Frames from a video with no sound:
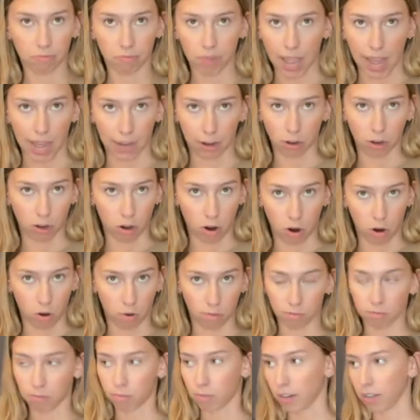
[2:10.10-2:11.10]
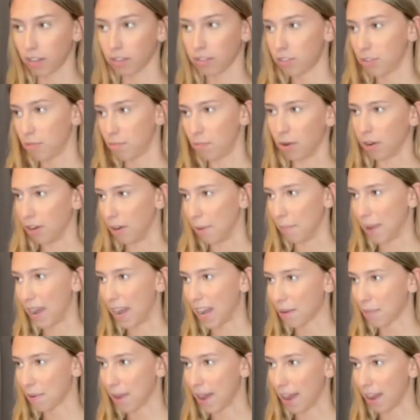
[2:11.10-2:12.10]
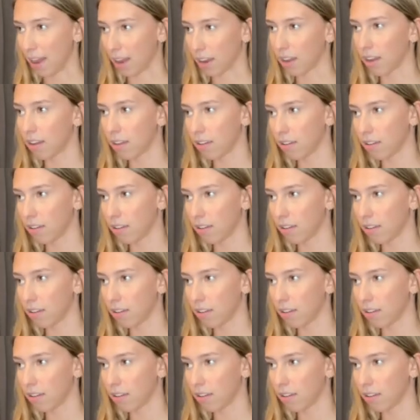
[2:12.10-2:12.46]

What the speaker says: I don't know. What else do you put in a backpack?